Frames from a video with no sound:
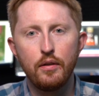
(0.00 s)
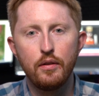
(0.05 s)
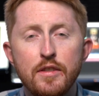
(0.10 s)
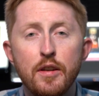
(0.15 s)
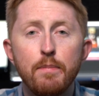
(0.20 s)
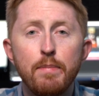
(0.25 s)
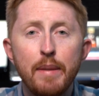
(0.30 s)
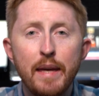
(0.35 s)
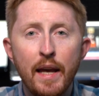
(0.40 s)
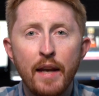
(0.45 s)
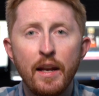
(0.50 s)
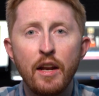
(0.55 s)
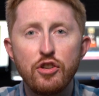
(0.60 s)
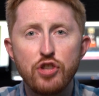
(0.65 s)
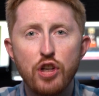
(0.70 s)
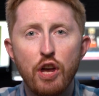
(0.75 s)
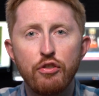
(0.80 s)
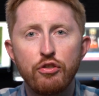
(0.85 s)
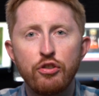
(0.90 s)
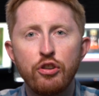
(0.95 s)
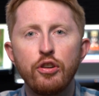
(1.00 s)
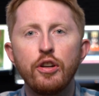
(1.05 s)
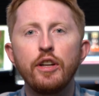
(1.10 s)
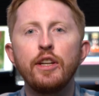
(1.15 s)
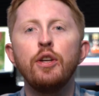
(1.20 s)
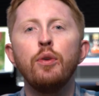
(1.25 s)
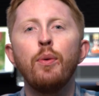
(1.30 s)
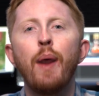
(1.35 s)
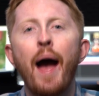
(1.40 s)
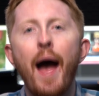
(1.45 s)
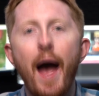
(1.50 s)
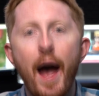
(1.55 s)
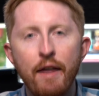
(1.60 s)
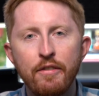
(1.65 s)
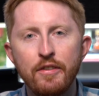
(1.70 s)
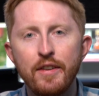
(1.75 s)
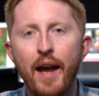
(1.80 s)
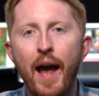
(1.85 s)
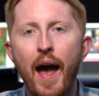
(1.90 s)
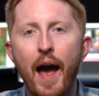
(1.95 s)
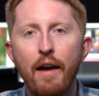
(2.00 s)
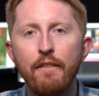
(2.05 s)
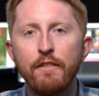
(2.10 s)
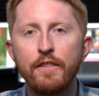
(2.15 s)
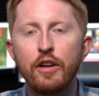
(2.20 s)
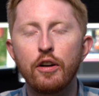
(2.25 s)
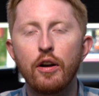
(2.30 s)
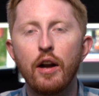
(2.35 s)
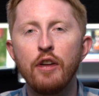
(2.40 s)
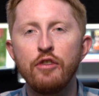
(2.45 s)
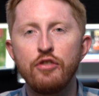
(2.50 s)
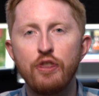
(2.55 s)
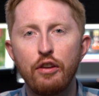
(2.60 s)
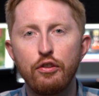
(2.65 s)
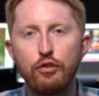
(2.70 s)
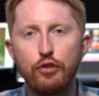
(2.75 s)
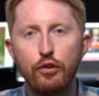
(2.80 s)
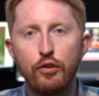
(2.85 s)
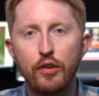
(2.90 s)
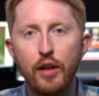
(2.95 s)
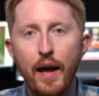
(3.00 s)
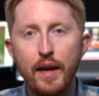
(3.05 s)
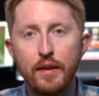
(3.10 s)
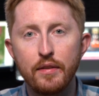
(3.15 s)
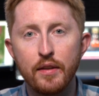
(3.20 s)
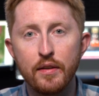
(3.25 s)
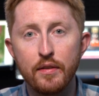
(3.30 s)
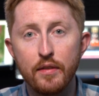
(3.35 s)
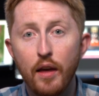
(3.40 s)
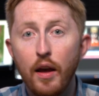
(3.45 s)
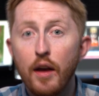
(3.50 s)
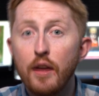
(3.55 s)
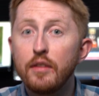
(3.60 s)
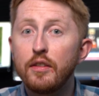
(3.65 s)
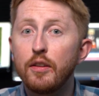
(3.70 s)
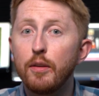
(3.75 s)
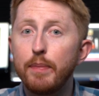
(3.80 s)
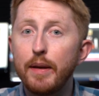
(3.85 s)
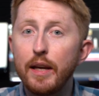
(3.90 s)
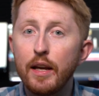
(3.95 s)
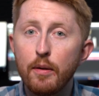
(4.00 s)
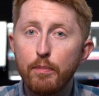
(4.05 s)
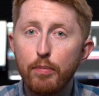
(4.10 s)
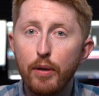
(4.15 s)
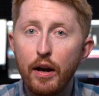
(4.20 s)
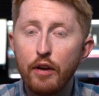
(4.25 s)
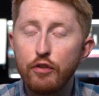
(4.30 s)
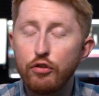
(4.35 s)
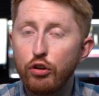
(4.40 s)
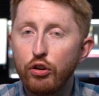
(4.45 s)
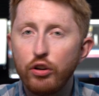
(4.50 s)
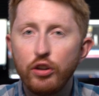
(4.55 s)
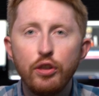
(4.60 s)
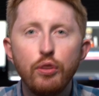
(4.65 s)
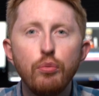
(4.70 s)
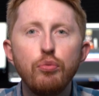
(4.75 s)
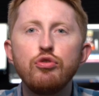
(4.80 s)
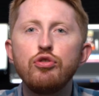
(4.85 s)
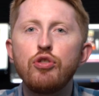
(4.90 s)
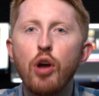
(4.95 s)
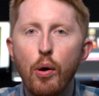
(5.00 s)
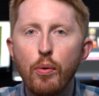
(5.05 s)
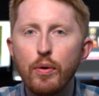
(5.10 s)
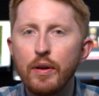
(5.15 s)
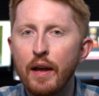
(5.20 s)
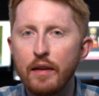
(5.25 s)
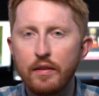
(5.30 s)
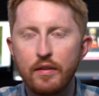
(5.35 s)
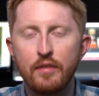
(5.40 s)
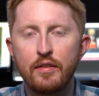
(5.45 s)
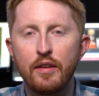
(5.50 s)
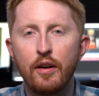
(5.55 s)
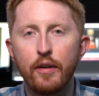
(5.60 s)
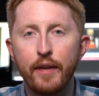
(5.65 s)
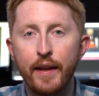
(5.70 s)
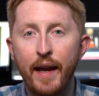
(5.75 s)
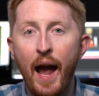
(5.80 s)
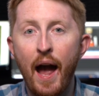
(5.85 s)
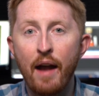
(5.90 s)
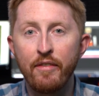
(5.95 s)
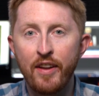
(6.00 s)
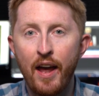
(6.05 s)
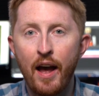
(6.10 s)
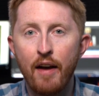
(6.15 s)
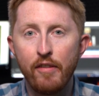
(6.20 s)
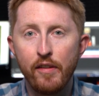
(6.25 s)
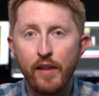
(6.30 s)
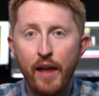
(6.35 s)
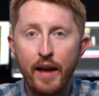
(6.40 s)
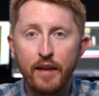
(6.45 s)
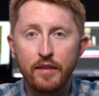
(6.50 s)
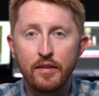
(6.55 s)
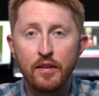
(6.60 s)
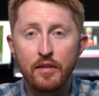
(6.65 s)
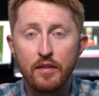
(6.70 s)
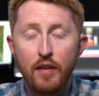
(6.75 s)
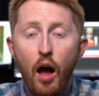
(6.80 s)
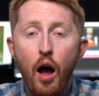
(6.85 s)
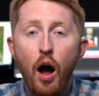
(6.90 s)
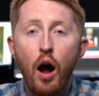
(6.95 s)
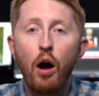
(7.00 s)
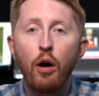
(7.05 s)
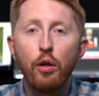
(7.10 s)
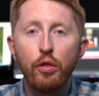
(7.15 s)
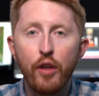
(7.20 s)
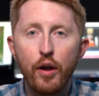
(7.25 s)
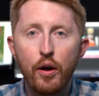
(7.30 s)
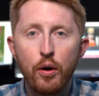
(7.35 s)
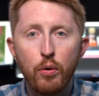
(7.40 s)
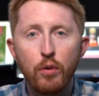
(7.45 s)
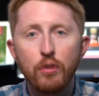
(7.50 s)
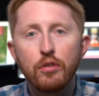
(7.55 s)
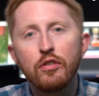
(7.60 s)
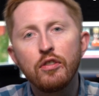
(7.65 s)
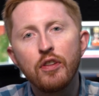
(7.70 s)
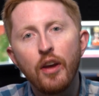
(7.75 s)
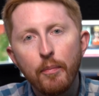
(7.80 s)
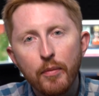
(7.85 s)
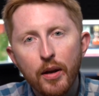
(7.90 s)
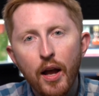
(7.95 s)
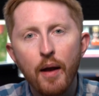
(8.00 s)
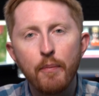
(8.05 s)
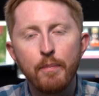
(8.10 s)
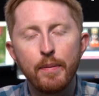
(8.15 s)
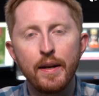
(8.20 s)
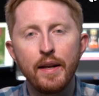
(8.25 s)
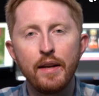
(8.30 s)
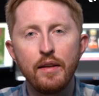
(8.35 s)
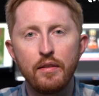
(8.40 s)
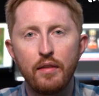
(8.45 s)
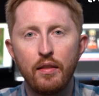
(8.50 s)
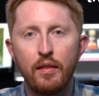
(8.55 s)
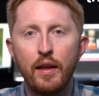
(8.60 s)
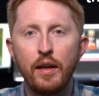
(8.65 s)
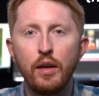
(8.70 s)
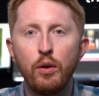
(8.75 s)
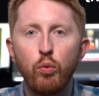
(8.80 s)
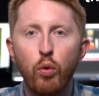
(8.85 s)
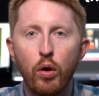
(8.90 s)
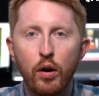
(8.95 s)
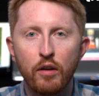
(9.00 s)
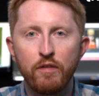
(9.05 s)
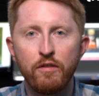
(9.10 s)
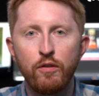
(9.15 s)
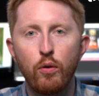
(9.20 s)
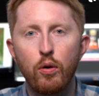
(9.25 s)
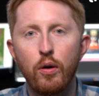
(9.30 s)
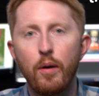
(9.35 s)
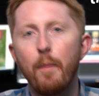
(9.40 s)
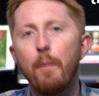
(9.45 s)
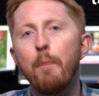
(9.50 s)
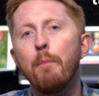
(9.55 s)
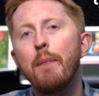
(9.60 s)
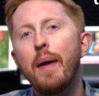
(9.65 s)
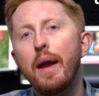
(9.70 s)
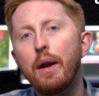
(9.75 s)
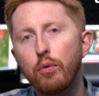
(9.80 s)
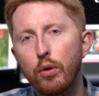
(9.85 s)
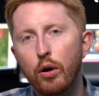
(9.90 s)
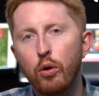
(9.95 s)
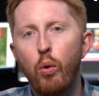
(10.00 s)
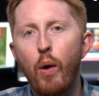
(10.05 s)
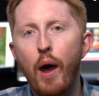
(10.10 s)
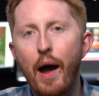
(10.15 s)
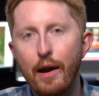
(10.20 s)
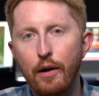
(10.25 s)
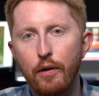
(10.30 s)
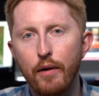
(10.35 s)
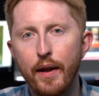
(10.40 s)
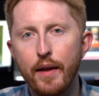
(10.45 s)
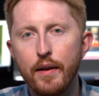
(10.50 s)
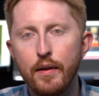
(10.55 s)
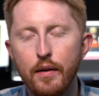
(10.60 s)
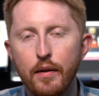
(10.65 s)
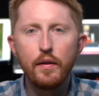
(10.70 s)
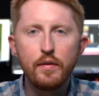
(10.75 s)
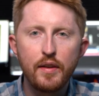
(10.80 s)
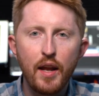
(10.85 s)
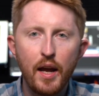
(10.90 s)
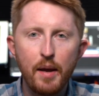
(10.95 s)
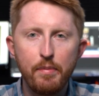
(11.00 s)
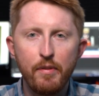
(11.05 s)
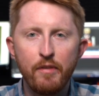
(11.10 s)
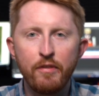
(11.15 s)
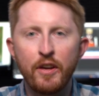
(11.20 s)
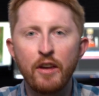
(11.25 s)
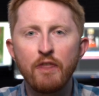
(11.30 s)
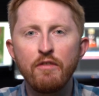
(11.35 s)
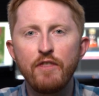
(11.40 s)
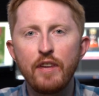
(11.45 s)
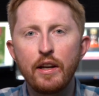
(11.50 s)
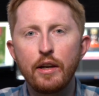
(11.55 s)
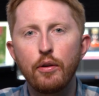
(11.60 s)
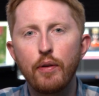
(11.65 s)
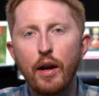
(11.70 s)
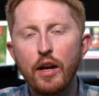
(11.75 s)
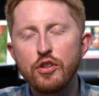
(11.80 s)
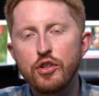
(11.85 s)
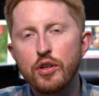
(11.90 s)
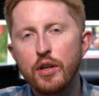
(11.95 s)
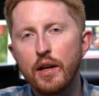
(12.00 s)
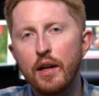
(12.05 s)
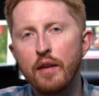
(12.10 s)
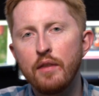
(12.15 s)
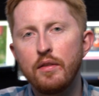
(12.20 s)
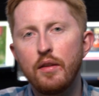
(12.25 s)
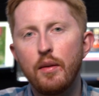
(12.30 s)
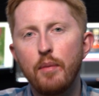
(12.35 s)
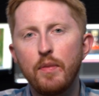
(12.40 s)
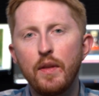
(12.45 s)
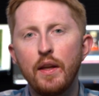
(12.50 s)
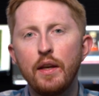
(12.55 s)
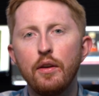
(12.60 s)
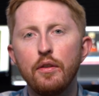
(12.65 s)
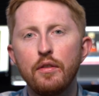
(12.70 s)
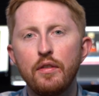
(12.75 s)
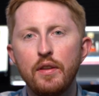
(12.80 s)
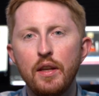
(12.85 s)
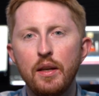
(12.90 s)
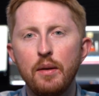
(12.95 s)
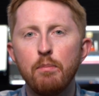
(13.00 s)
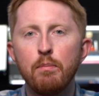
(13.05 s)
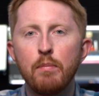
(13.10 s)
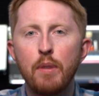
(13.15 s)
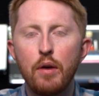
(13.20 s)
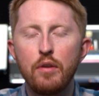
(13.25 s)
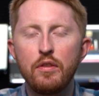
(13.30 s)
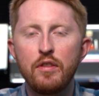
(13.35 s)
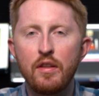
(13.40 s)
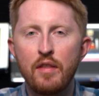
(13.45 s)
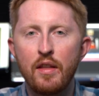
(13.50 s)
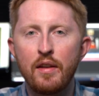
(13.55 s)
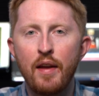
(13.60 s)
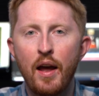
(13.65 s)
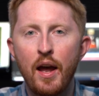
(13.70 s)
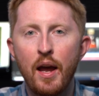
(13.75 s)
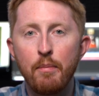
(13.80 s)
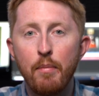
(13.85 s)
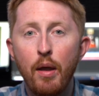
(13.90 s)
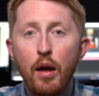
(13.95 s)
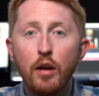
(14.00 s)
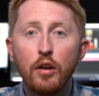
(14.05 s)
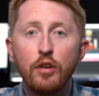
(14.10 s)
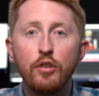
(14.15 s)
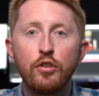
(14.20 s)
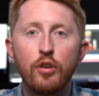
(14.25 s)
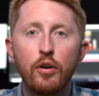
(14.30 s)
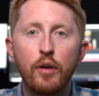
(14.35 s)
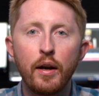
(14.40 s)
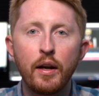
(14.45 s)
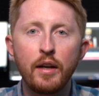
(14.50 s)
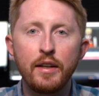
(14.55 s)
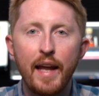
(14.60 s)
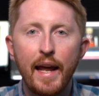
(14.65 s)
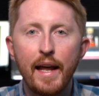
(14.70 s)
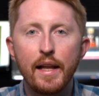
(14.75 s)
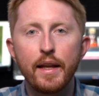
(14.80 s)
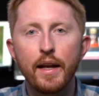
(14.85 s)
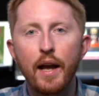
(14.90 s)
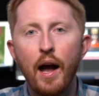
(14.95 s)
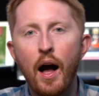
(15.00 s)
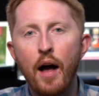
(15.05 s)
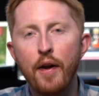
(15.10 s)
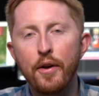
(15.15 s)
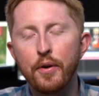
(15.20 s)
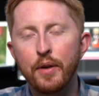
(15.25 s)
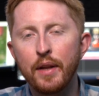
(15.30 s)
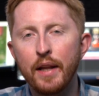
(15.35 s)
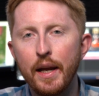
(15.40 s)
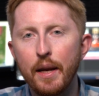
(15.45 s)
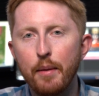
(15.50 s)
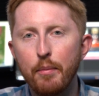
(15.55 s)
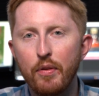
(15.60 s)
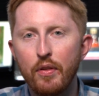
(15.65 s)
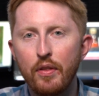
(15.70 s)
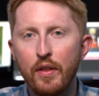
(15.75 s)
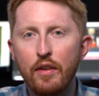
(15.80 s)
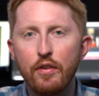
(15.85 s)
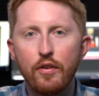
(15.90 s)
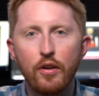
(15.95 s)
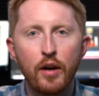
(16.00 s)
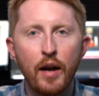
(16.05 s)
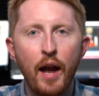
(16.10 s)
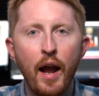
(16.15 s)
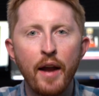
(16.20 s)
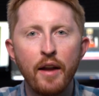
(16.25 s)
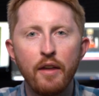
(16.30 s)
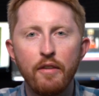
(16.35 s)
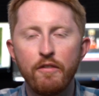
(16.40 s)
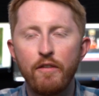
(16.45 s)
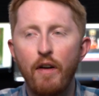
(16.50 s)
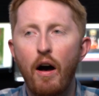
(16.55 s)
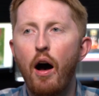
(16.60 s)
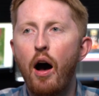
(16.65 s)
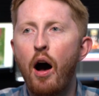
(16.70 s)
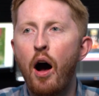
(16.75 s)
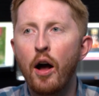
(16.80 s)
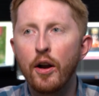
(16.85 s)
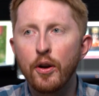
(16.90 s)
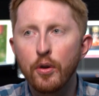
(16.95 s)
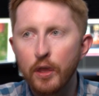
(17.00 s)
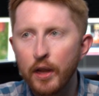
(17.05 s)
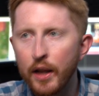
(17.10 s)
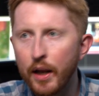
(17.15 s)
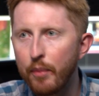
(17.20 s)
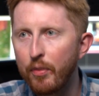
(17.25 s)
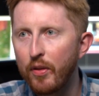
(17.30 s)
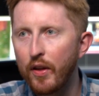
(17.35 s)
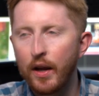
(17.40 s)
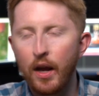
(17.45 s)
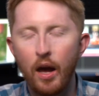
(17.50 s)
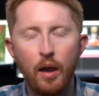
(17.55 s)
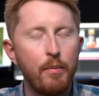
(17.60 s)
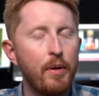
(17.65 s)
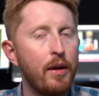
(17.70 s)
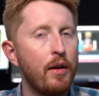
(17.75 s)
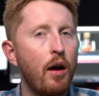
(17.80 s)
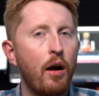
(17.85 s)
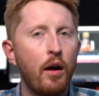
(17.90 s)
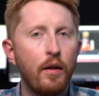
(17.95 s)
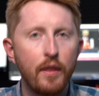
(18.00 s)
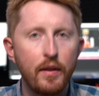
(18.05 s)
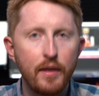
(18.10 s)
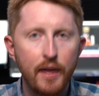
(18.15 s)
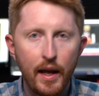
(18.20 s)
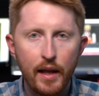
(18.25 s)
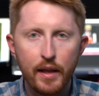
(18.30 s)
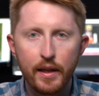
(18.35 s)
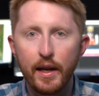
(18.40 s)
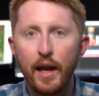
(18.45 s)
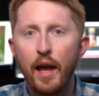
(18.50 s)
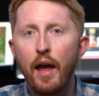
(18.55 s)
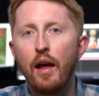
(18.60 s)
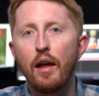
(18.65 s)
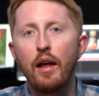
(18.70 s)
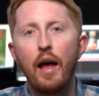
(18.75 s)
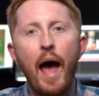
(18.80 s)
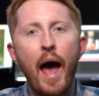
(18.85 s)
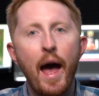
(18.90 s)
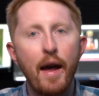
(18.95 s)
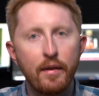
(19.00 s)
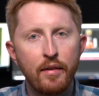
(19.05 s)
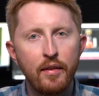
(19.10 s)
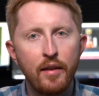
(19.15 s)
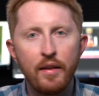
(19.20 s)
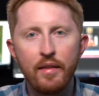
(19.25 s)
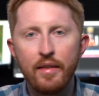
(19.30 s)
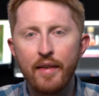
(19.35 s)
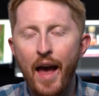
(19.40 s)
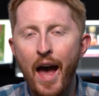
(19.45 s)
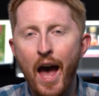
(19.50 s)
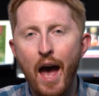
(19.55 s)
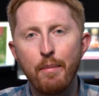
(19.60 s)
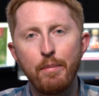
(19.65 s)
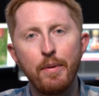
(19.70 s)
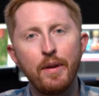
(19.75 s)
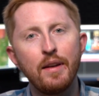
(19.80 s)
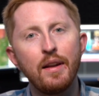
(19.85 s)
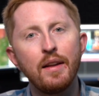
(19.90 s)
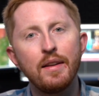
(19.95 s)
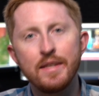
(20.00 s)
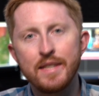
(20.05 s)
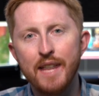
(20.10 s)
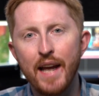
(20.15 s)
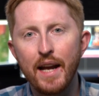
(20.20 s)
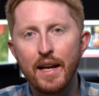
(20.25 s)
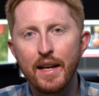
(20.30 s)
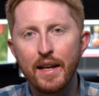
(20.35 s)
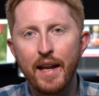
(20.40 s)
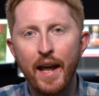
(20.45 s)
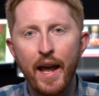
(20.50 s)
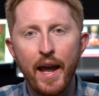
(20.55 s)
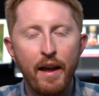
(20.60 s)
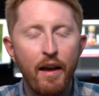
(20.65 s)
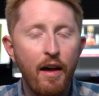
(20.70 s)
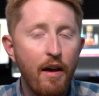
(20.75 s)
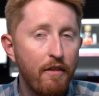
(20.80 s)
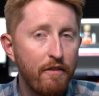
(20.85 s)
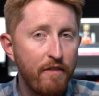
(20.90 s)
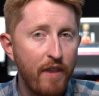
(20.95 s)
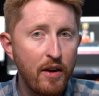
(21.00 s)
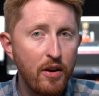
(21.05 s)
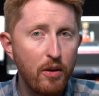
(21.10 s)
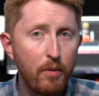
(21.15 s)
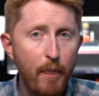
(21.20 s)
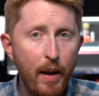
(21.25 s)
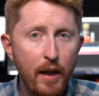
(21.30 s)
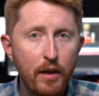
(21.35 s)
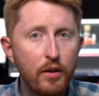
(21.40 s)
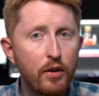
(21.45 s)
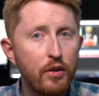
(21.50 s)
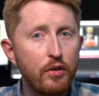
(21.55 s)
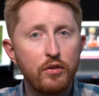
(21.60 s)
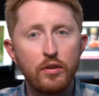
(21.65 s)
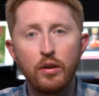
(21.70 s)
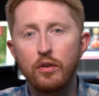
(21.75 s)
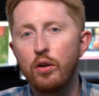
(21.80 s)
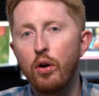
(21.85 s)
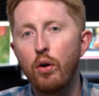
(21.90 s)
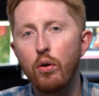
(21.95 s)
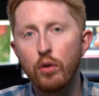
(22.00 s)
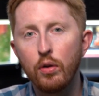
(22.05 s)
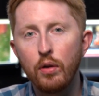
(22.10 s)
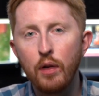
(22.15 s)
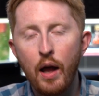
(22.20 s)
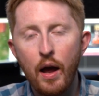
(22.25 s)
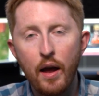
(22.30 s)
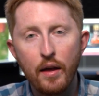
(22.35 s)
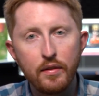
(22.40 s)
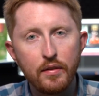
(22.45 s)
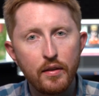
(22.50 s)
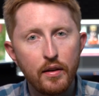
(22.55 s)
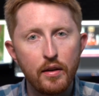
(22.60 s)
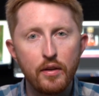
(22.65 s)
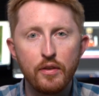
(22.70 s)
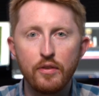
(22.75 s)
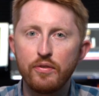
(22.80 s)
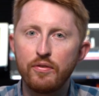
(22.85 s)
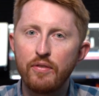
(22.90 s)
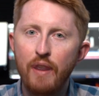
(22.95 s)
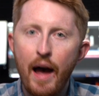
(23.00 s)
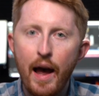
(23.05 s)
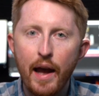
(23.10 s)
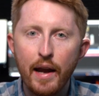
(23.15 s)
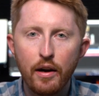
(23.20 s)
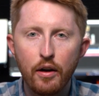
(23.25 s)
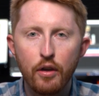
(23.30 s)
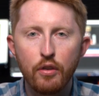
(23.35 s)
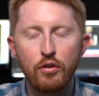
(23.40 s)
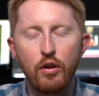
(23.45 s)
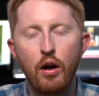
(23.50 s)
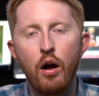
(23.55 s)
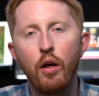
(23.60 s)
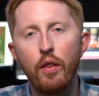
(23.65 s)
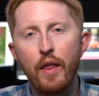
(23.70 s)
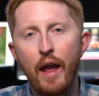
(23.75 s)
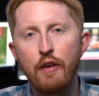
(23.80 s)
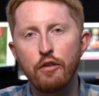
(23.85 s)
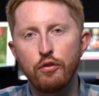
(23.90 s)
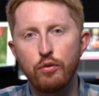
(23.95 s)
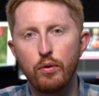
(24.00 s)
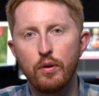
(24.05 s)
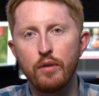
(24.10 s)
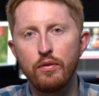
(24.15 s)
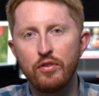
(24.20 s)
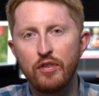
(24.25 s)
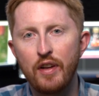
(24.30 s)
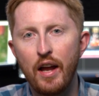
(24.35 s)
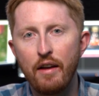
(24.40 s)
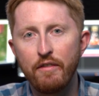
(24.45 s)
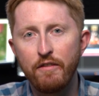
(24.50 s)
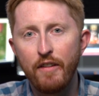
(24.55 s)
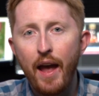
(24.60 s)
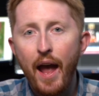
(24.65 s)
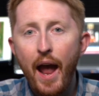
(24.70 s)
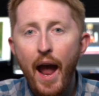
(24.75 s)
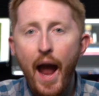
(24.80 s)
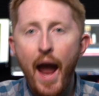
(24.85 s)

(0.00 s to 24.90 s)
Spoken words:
To be an adjuster, you have to have your adjuster's license. To be an appraiser, you don't necessarily have to have a license, although some companies that you work for may require it. This type of configuration is something you'll see most of the time during daily auto claims. These are kind of auto claims that come in on the daily, accidents that happen day to day, fender benders to total losses, fires, all that sort of stuff.